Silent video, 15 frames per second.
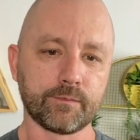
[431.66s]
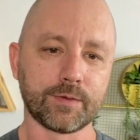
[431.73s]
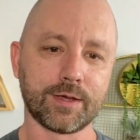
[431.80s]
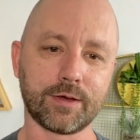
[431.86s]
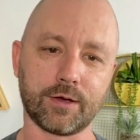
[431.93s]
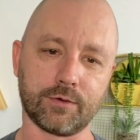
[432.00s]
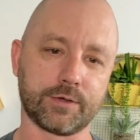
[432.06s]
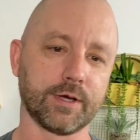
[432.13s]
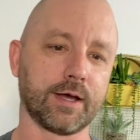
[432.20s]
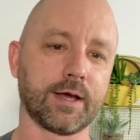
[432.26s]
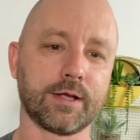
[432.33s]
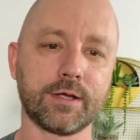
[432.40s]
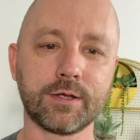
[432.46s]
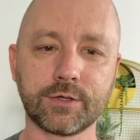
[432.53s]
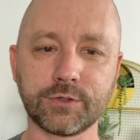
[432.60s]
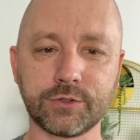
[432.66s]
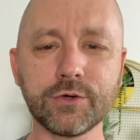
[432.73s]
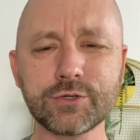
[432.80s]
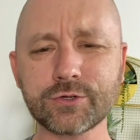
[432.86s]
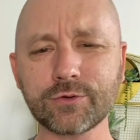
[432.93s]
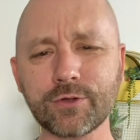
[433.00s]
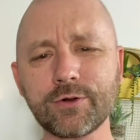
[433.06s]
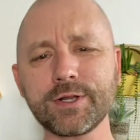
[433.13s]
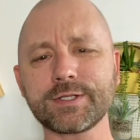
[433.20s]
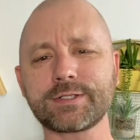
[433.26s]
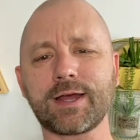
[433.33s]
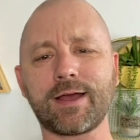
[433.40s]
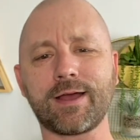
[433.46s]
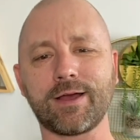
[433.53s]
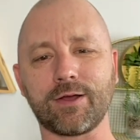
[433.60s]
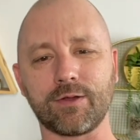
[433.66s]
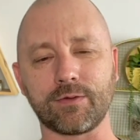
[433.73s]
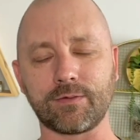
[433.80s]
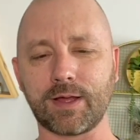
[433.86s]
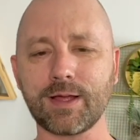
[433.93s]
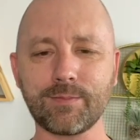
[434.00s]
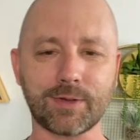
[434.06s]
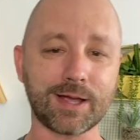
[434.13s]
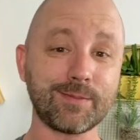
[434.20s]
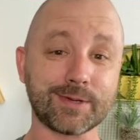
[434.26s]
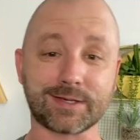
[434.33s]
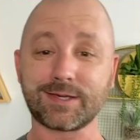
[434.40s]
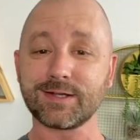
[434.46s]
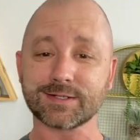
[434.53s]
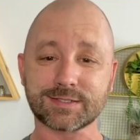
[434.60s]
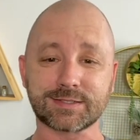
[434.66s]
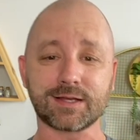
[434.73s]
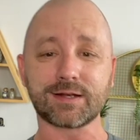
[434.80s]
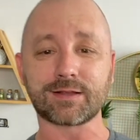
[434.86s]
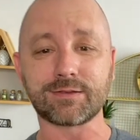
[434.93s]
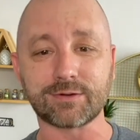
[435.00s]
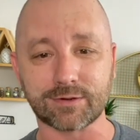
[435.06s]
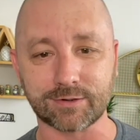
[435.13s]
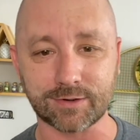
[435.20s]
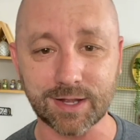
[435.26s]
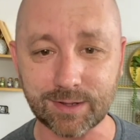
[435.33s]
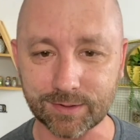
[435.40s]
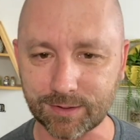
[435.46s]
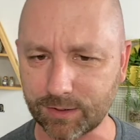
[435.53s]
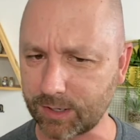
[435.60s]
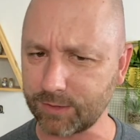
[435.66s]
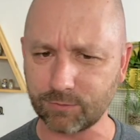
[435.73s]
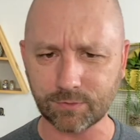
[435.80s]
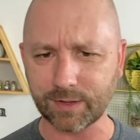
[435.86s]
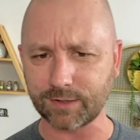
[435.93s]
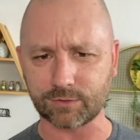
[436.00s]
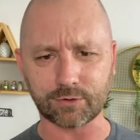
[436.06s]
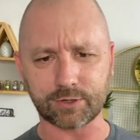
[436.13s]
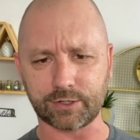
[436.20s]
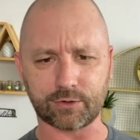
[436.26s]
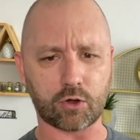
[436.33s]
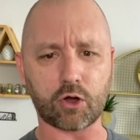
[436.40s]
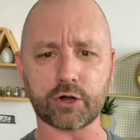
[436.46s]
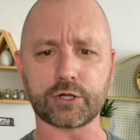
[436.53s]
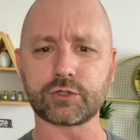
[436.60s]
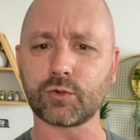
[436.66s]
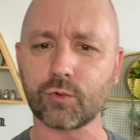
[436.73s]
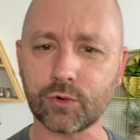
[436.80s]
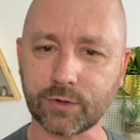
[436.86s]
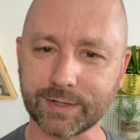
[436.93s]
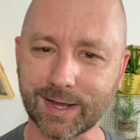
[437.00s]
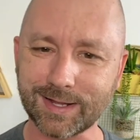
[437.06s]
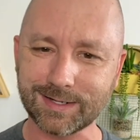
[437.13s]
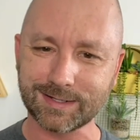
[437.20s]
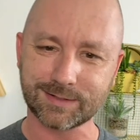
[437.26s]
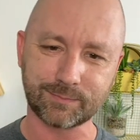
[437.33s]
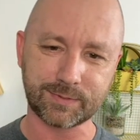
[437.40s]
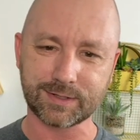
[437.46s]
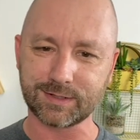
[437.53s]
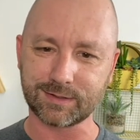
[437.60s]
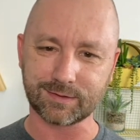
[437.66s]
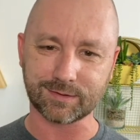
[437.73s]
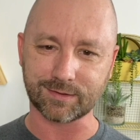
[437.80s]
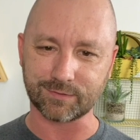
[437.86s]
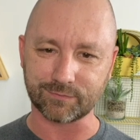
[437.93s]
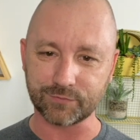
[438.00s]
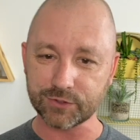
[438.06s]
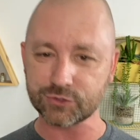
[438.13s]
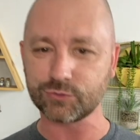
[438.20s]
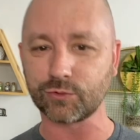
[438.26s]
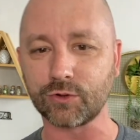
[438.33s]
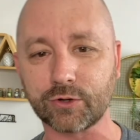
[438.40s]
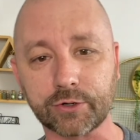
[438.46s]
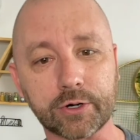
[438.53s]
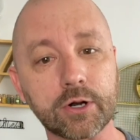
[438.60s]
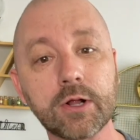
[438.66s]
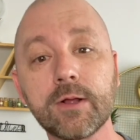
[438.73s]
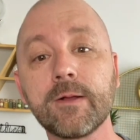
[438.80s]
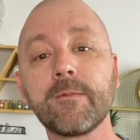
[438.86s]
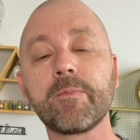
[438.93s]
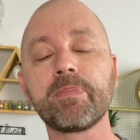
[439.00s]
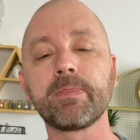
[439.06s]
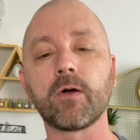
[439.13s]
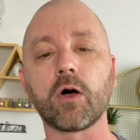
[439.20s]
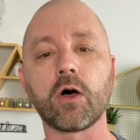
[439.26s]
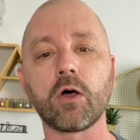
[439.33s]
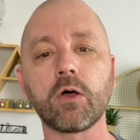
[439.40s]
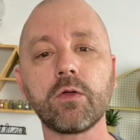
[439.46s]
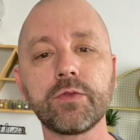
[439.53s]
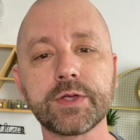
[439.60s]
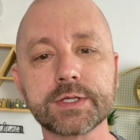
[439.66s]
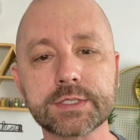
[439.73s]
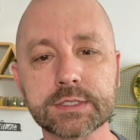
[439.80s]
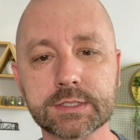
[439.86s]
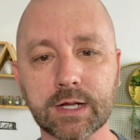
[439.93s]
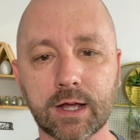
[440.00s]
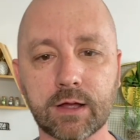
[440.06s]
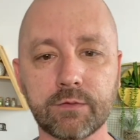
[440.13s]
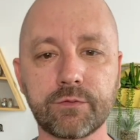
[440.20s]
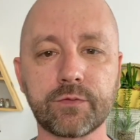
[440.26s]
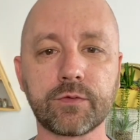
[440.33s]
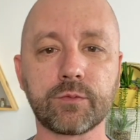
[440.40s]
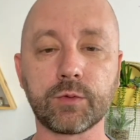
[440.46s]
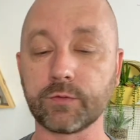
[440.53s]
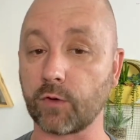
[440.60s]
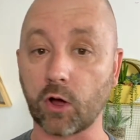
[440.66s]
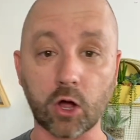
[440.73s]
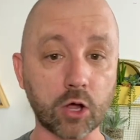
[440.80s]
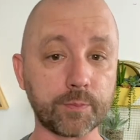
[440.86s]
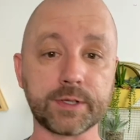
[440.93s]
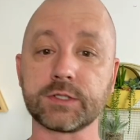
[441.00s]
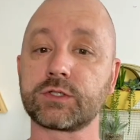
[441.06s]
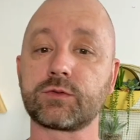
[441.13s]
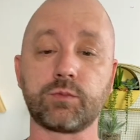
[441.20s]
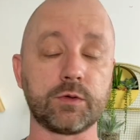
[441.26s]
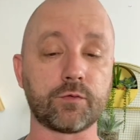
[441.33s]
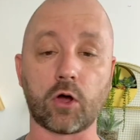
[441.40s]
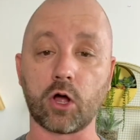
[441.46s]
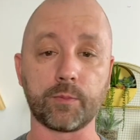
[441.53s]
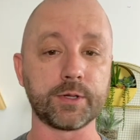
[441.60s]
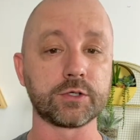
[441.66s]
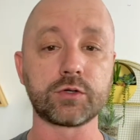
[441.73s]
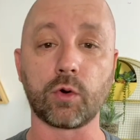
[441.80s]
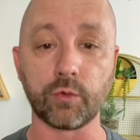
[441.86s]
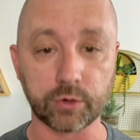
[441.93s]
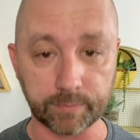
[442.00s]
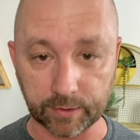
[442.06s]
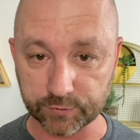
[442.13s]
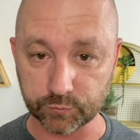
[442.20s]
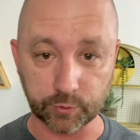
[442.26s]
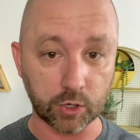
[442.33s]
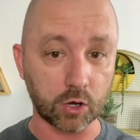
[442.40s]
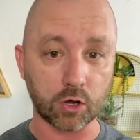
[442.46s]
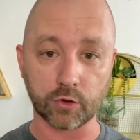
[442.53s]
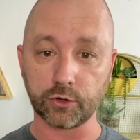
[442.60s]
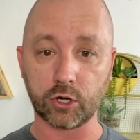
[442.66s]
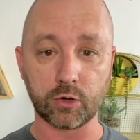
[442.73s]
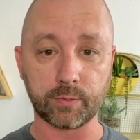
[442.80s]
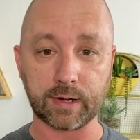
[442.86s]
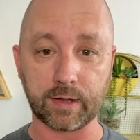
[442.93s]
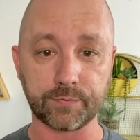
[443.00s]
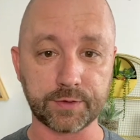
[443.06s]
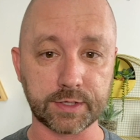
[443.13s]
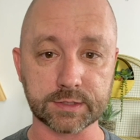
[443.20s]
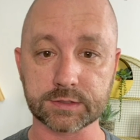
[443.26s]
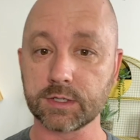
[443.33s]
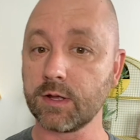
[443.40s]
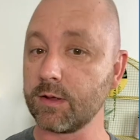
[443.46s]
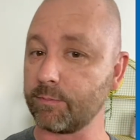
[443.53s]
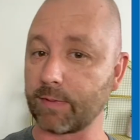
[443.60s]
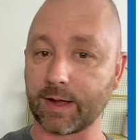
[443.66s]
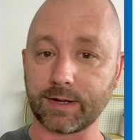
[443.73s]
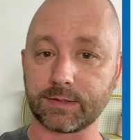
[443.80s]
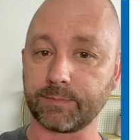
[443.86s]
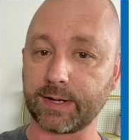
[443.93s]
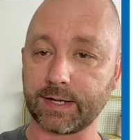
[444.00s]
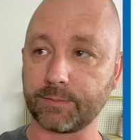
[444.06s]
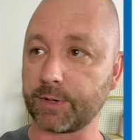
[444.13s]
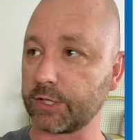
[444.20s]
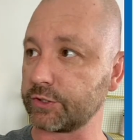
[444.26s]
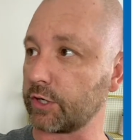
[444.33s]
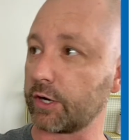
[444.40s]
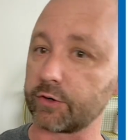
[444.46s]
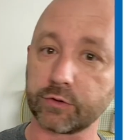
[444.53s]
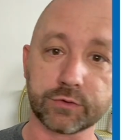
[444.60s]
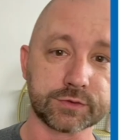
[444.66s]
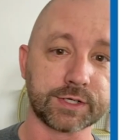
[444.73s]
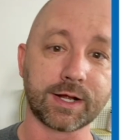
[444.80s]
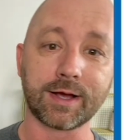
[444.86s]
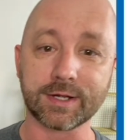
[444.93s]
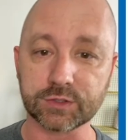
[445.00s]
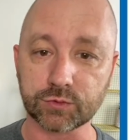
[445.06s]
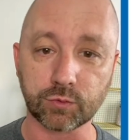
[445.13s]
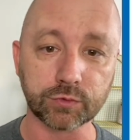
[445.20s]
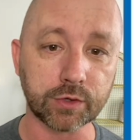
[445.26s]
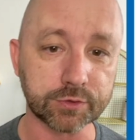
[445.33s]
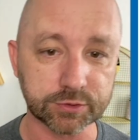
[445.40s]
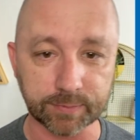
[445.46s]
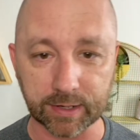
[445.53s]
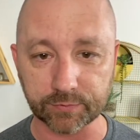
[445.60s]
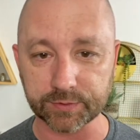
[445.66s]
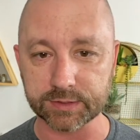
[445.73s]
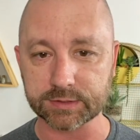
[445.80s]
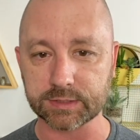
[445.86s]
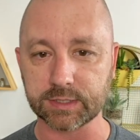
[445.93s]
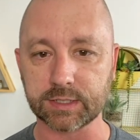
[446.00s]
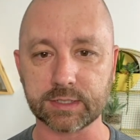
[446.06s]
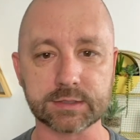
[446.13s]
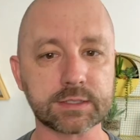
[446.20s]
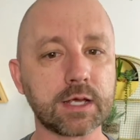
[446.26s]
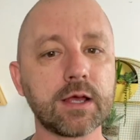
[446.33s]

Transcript: Oh, God. Use your learning style. I'm a kinesthetic learner. I don't like learning auditorily. I need to be a visual learner. All this stuff, we've all been told about this. We all know about this. My daughter who's in high school knows about these things.